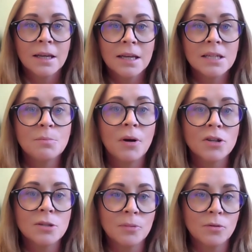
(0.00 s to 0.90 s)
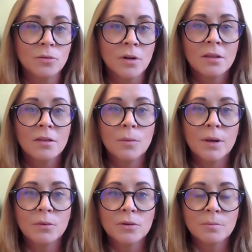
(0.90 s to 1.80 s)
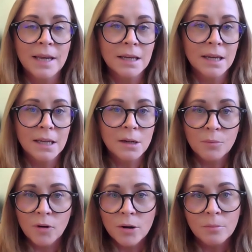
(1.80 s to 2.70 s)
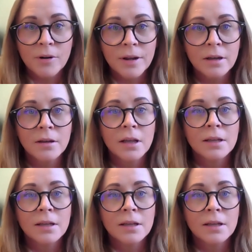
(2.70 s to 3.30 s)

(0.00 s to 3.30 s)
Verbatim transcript: It's possible that we would make inappropriate